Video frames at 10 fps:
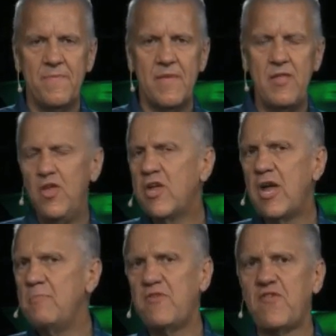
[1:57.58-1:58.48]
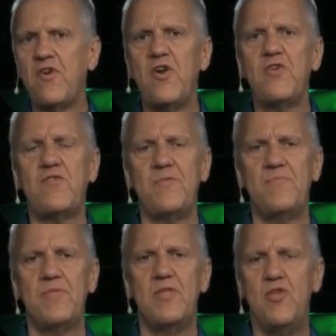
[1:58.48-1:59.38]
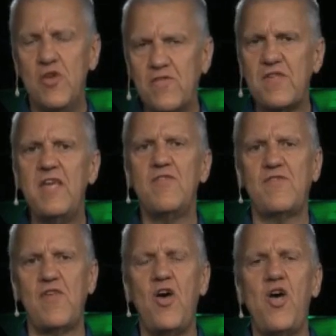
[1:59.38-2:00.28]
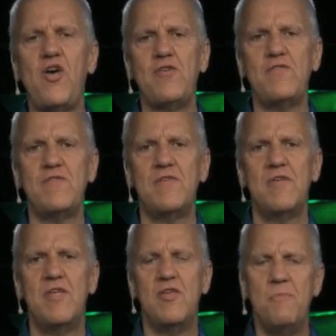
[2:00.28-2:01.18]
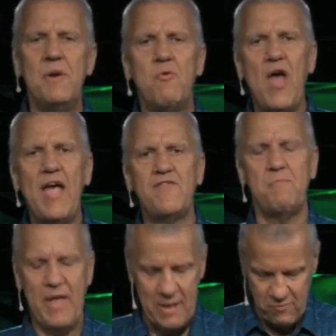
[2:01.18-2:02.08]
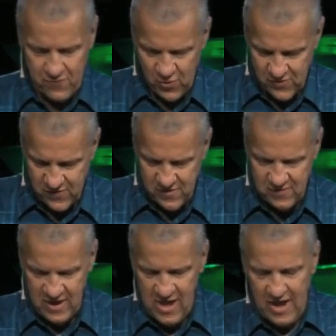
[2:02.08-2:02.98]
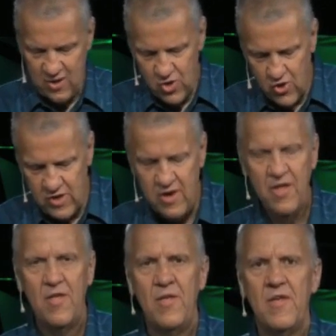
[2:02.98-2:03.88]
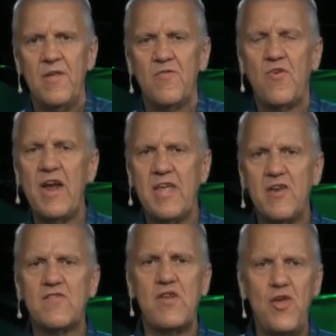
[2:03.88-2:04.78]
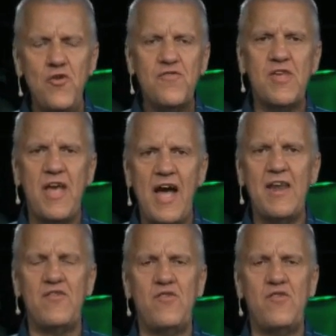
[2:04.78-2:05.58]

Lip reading: And you can come to church, you can sing songs, you can memorize the Bible verses, and you can try to get as close to God as